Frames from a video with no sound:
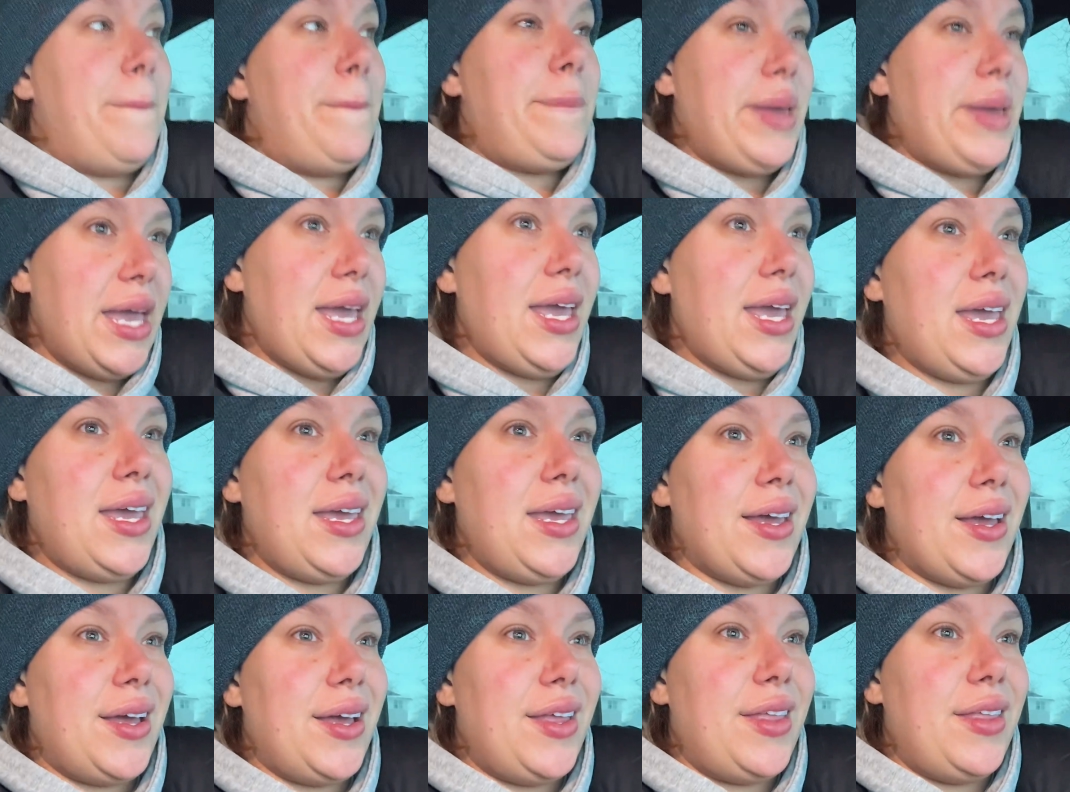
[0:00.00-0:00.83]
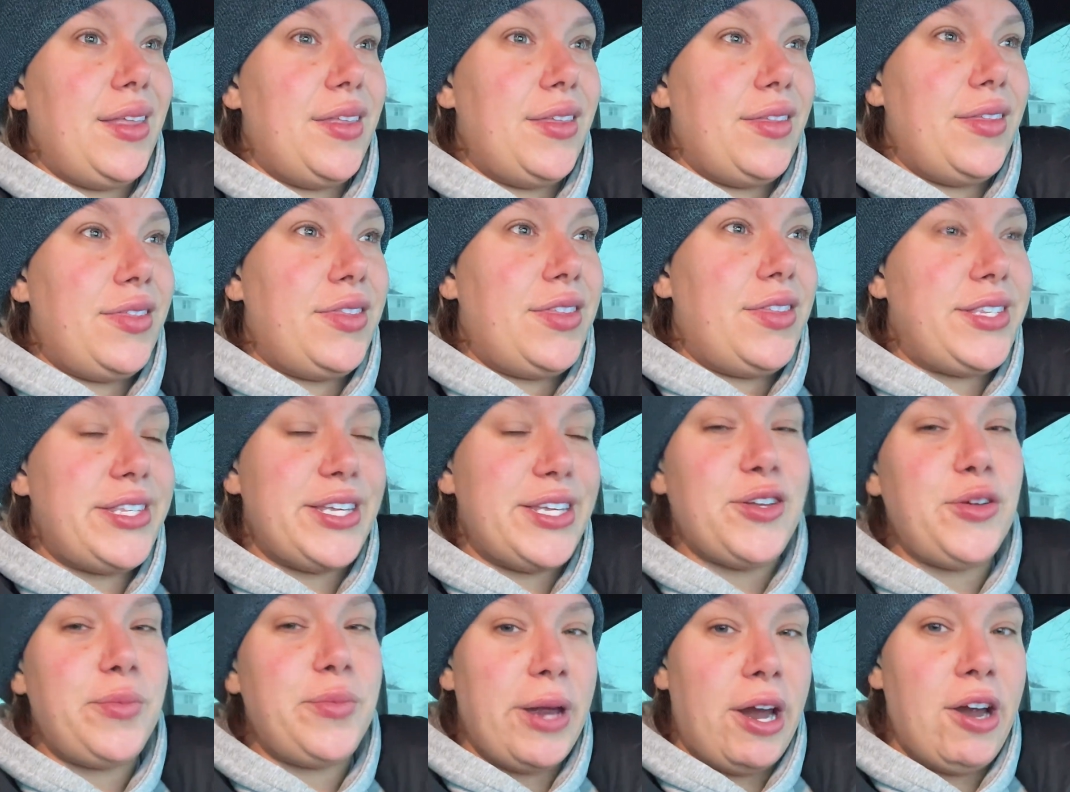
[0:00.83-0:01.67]
Being the
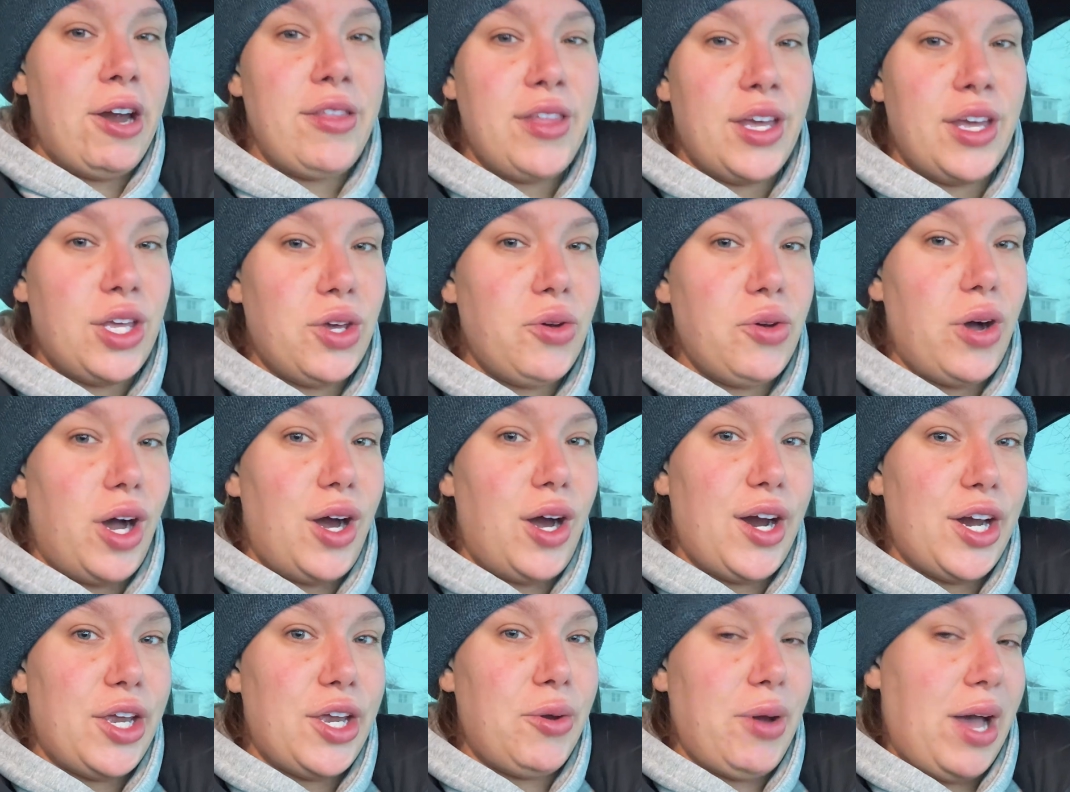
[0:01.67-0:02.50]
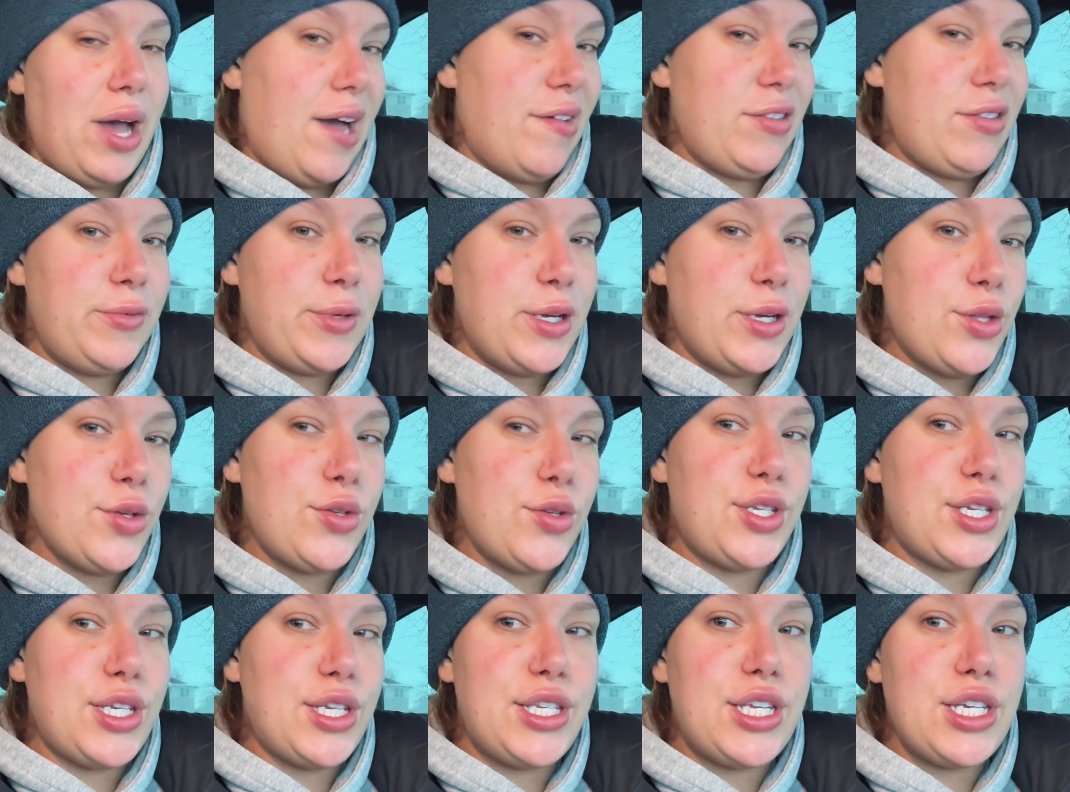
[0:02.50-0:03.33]
single parent that you are, you have to make
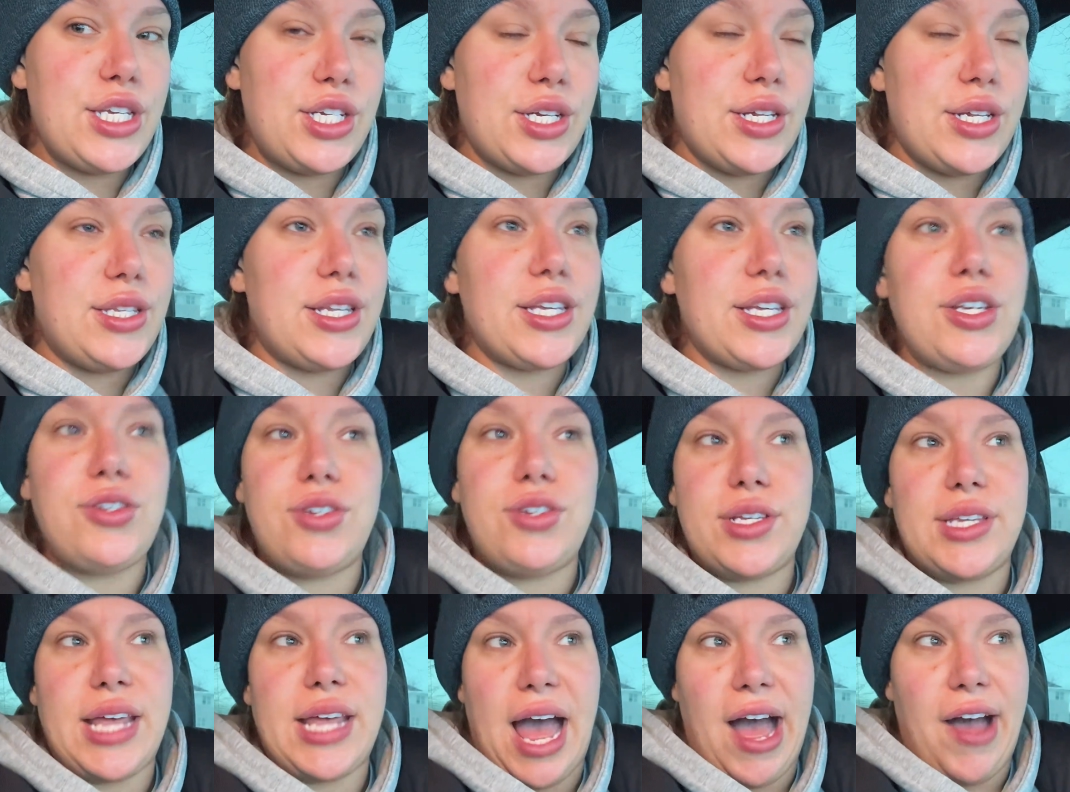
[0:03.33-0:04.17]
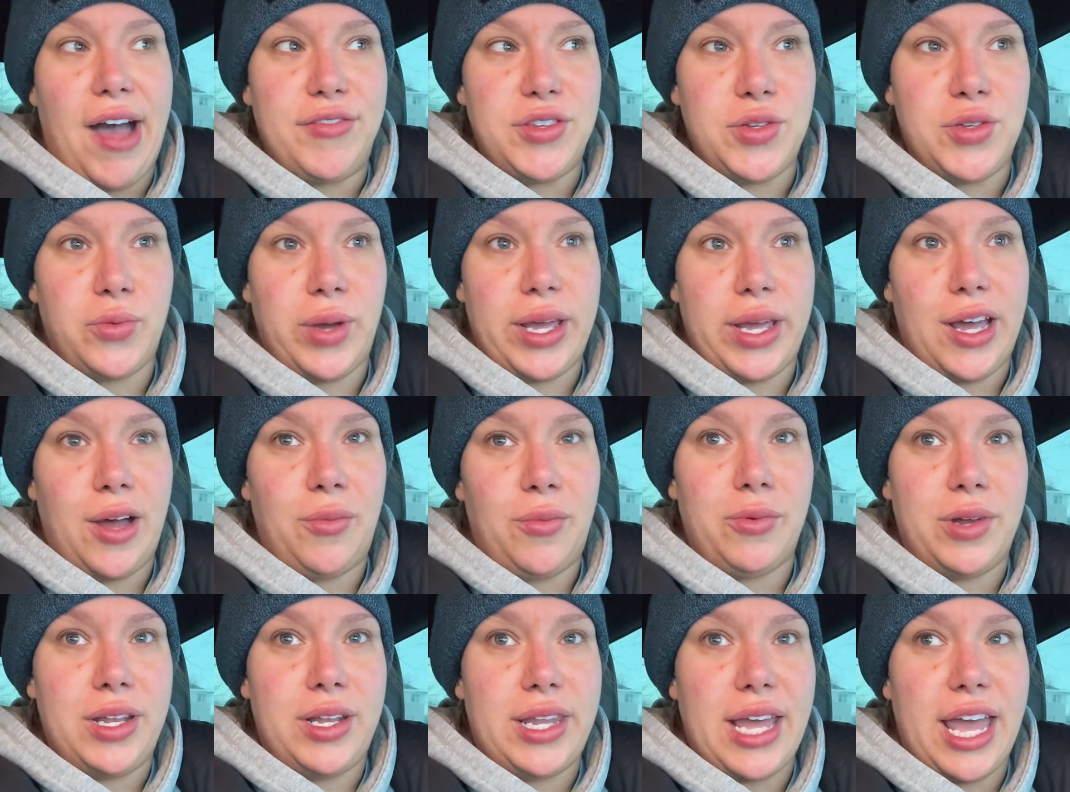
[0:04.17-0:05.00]
those decisions. Like you just have to wake
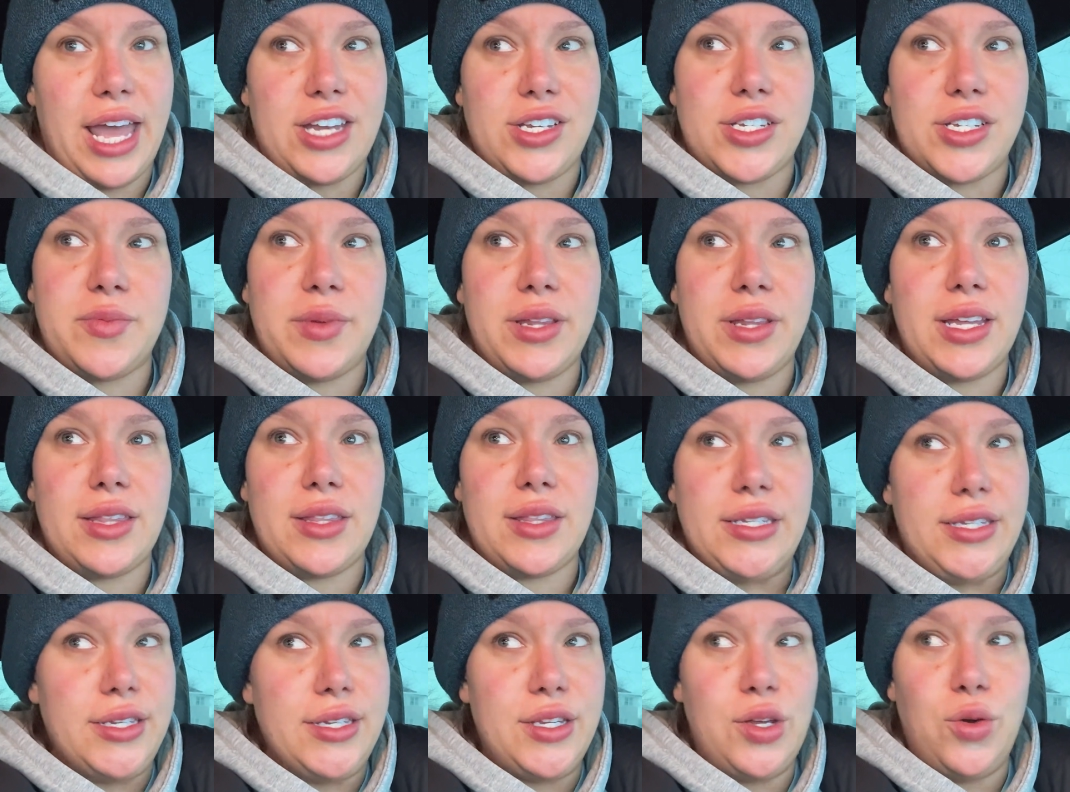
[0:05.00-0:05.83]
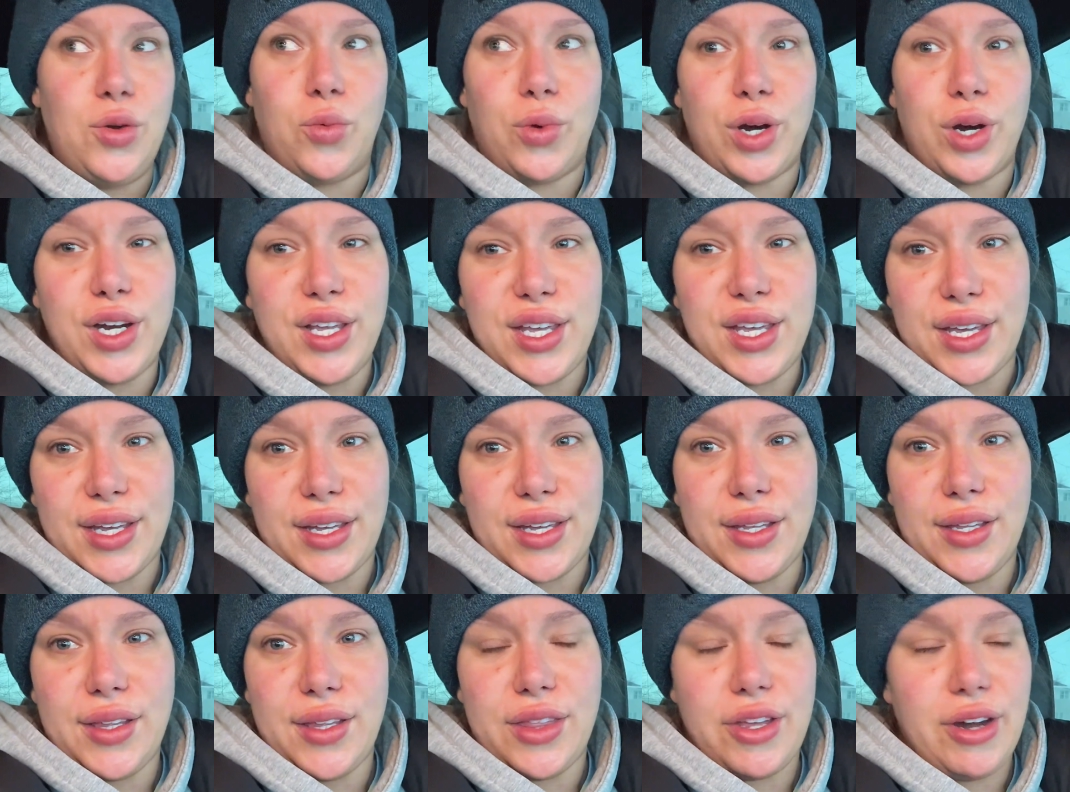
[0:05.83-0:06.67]
up one day and just be like, this isn't
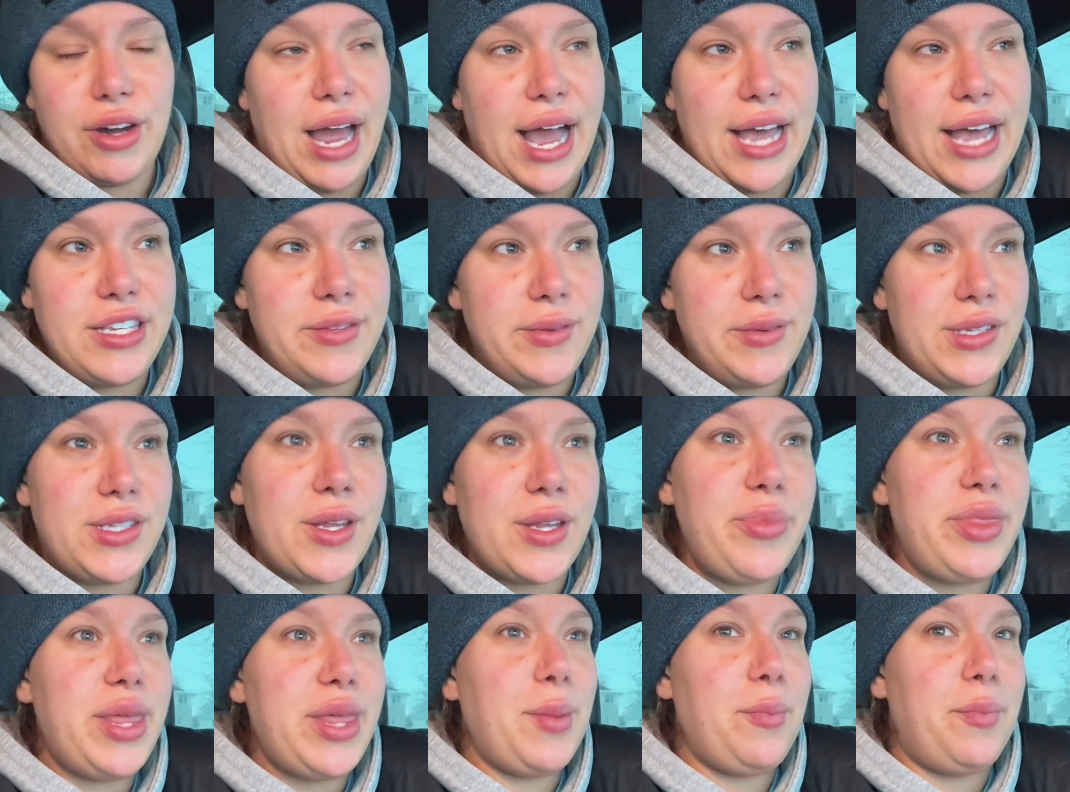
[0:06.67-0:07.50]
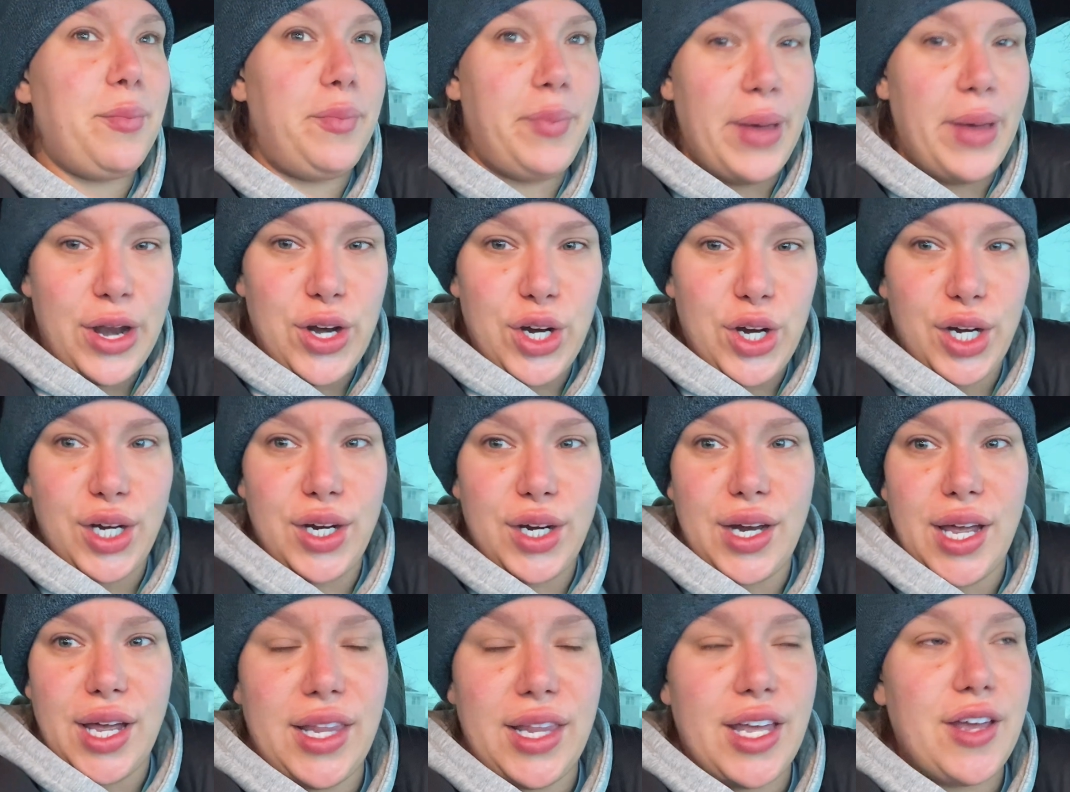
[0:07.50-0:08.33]
working. There has to be something better.